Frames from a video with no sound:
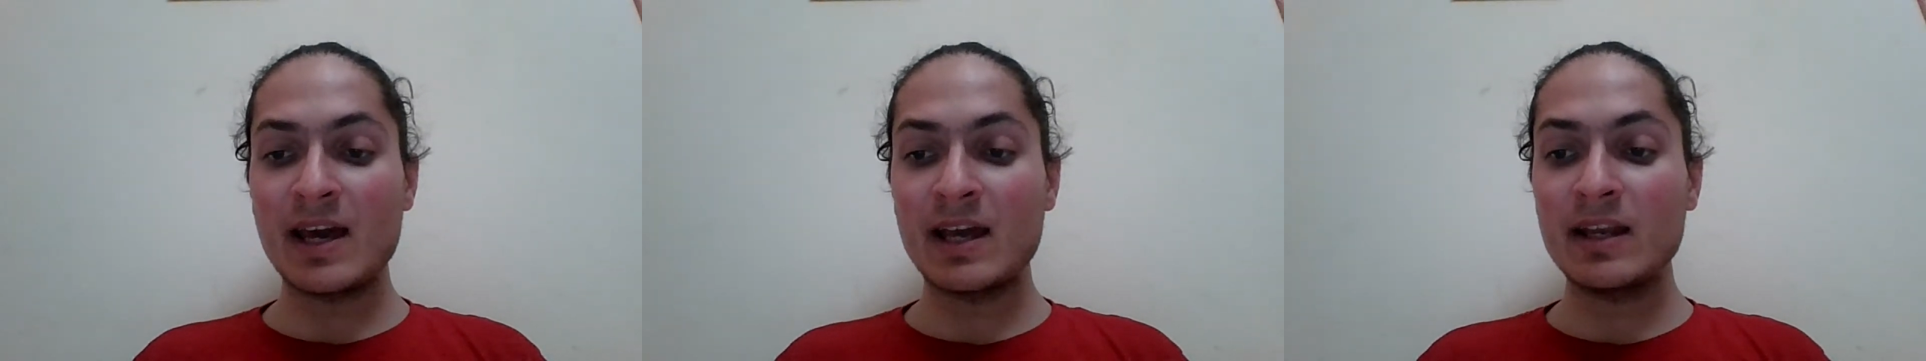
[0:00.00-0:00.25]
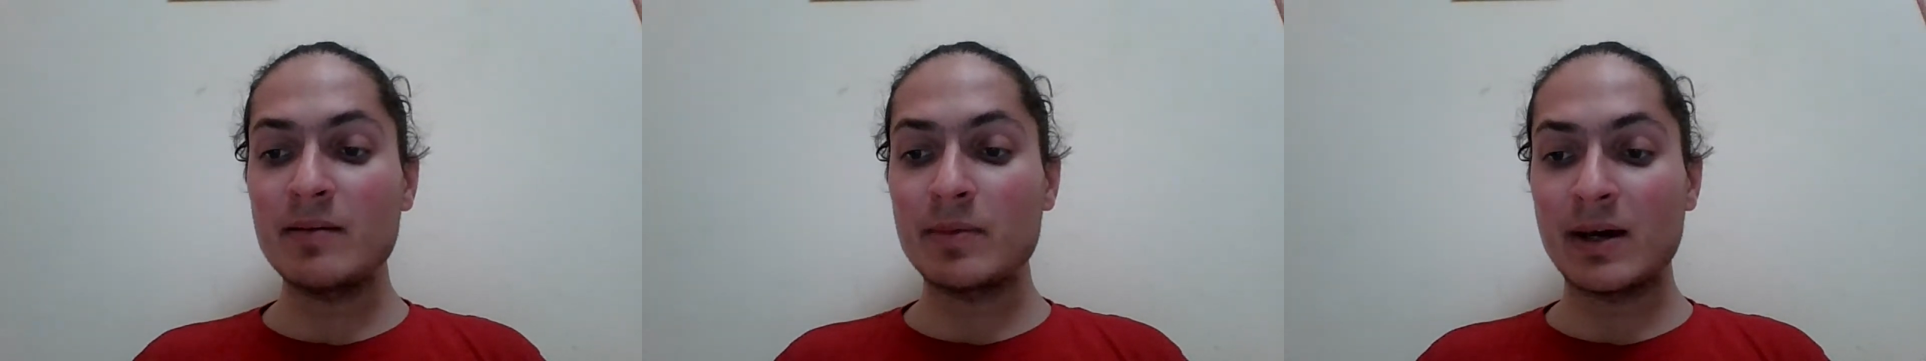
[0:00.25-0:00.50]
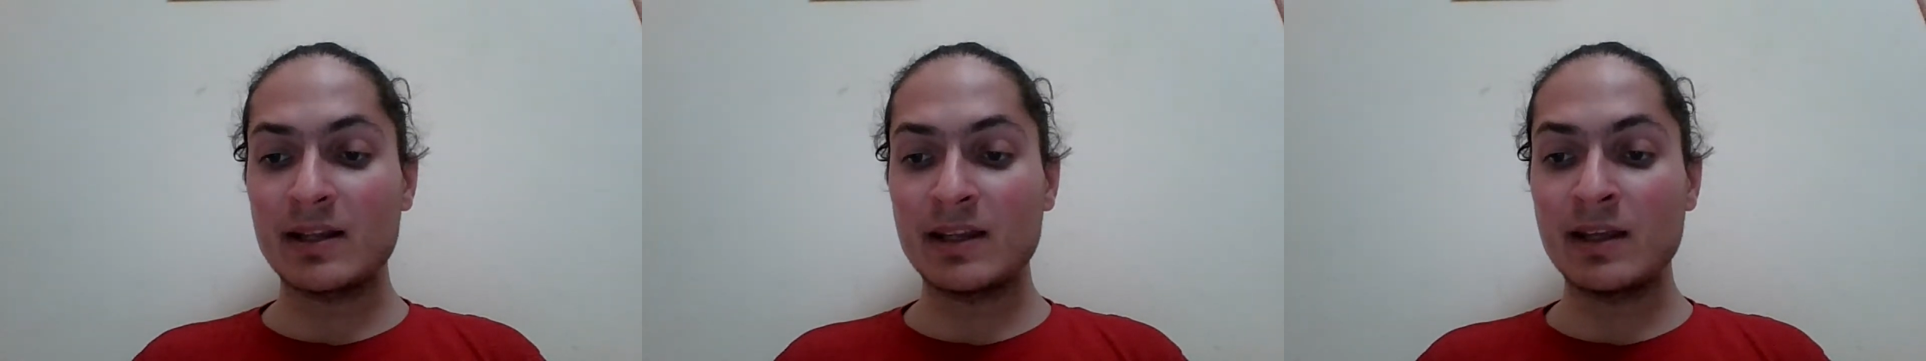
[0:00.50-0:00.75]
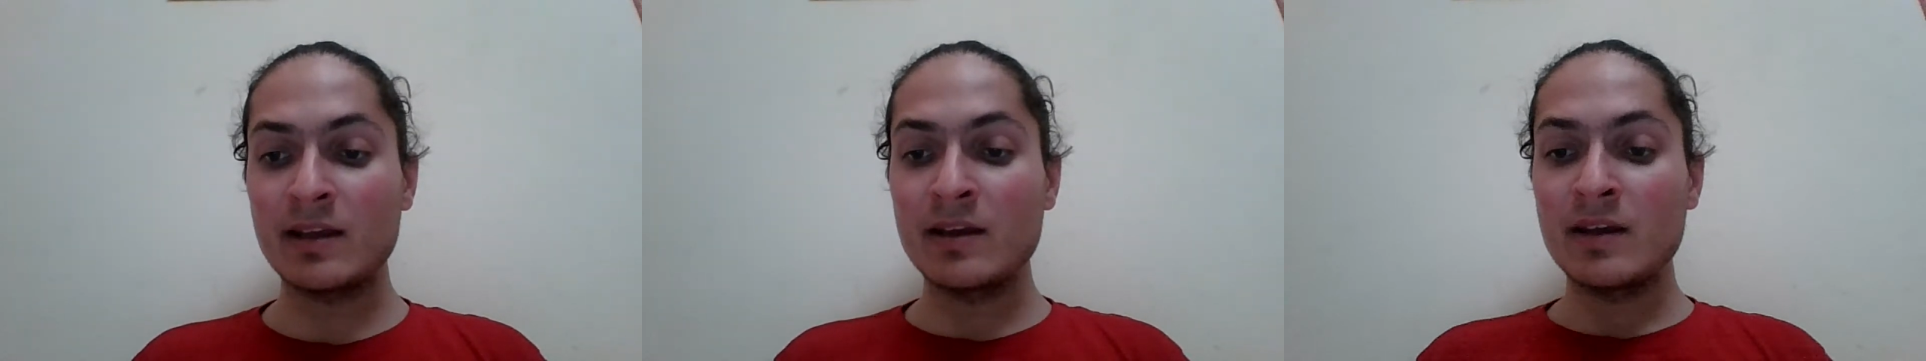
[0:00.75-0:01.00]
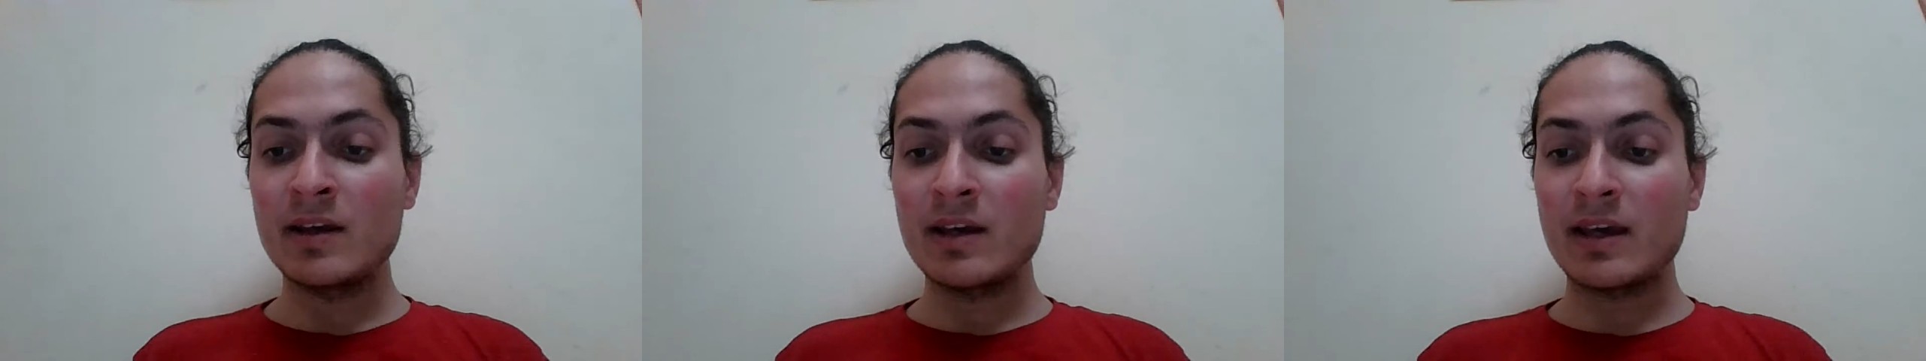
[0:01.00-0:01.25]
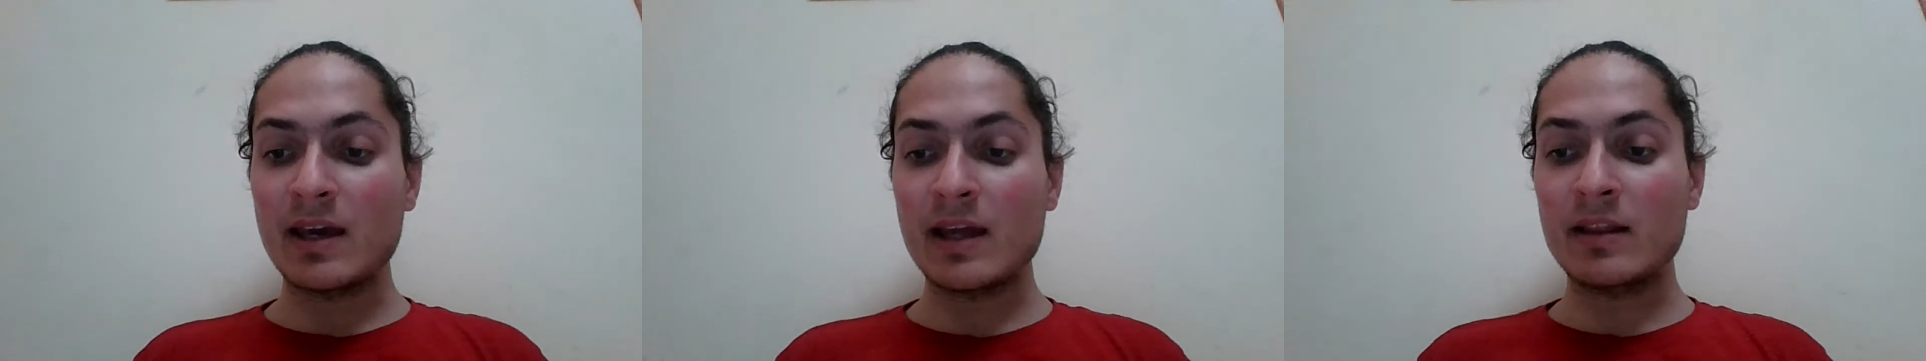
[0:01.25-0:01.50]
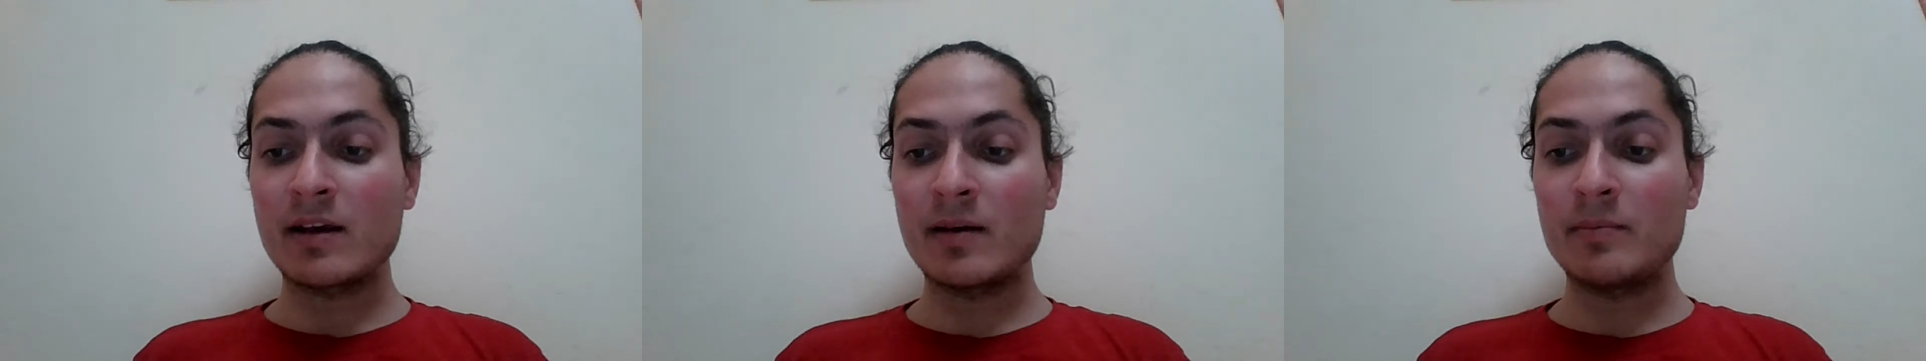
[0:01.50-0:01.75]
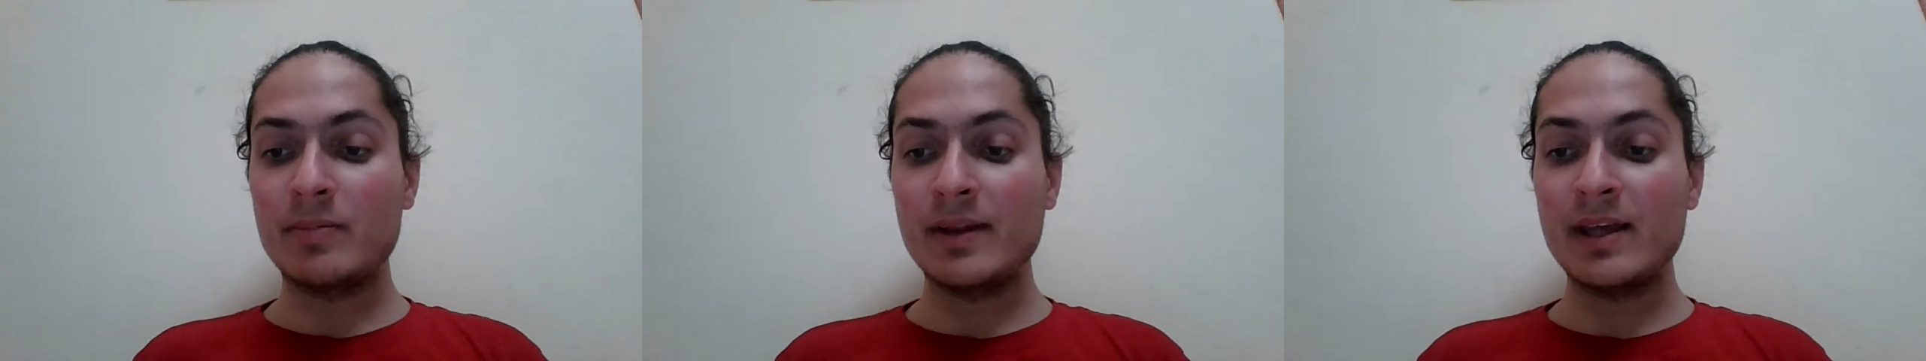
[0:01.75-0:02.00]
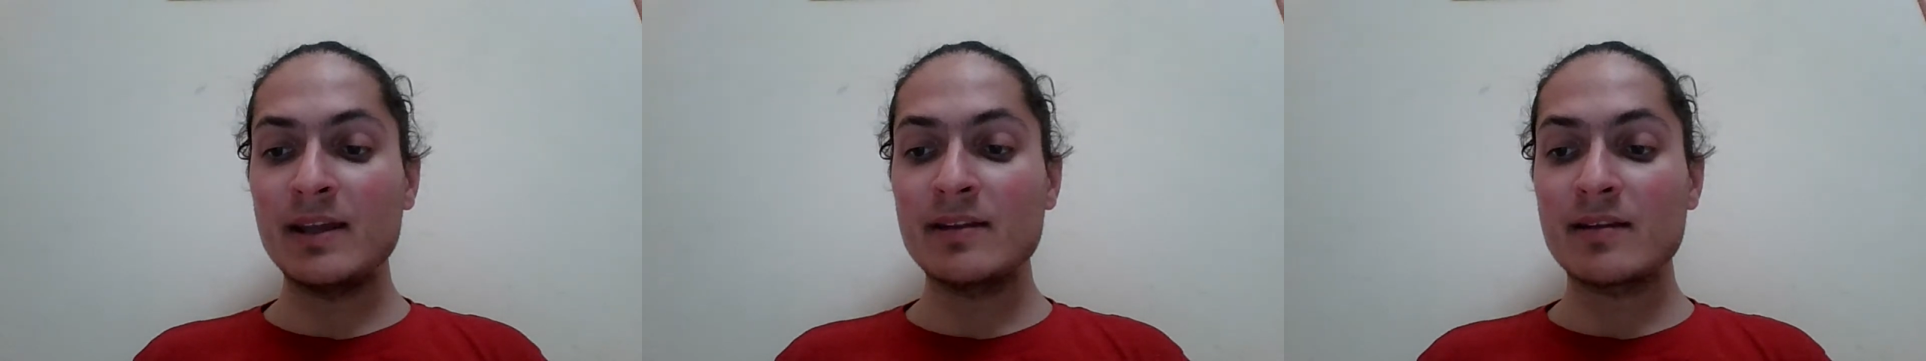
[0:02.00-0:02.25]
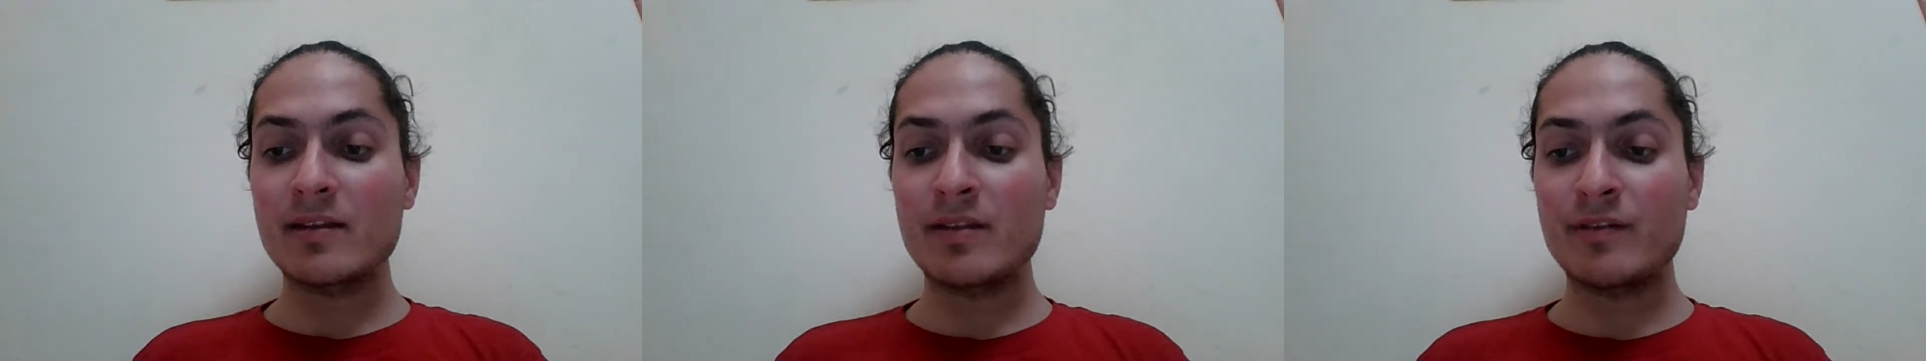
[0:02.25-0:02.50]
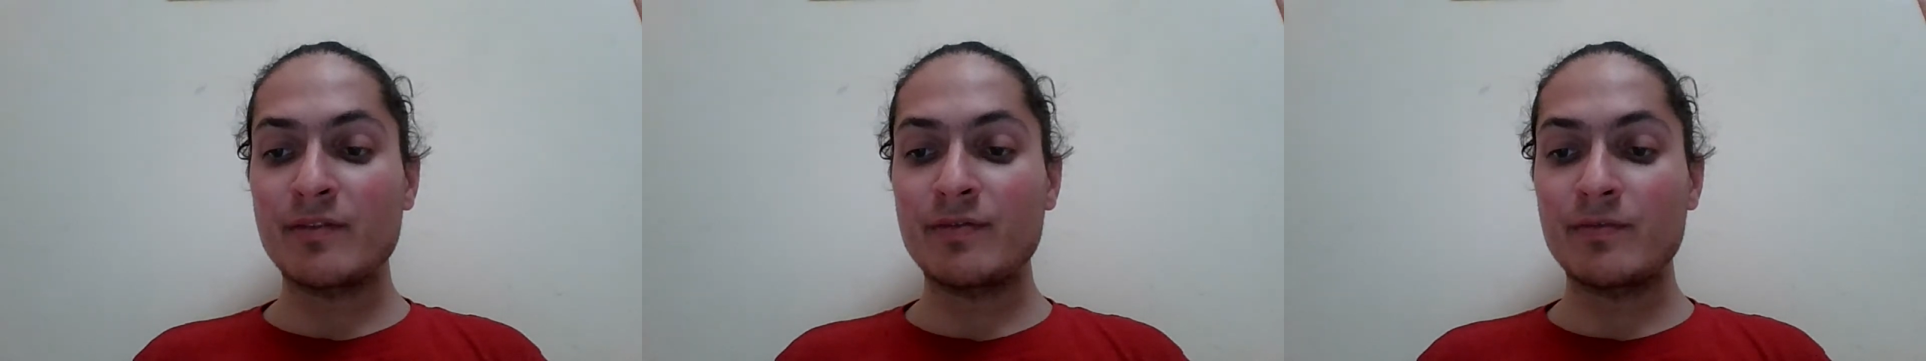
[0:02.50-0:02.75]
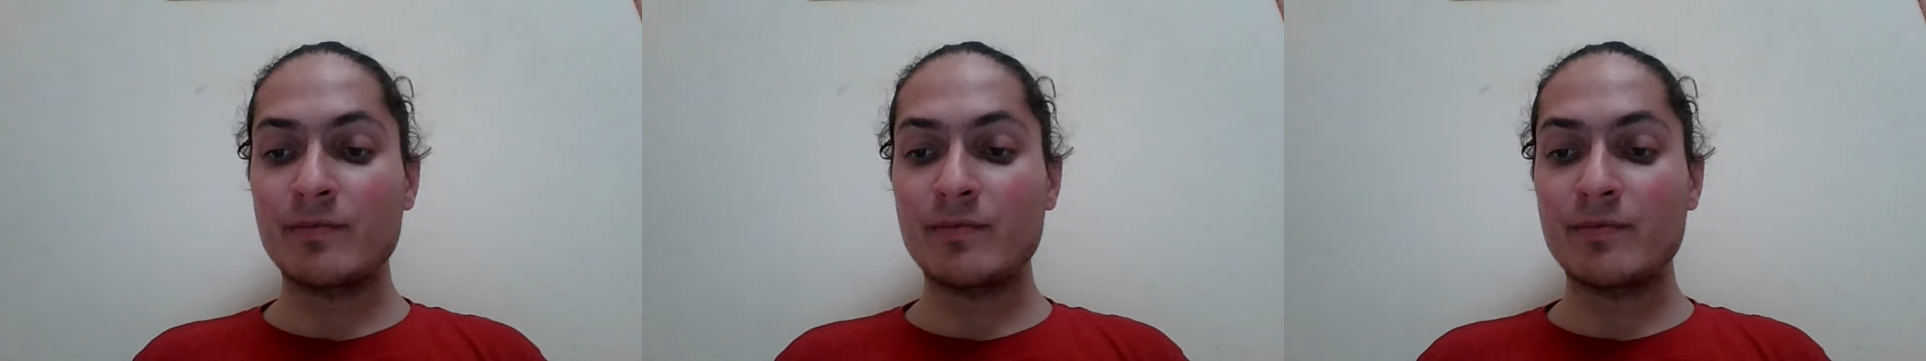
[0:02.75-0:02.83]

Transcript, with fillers: anybody can complete the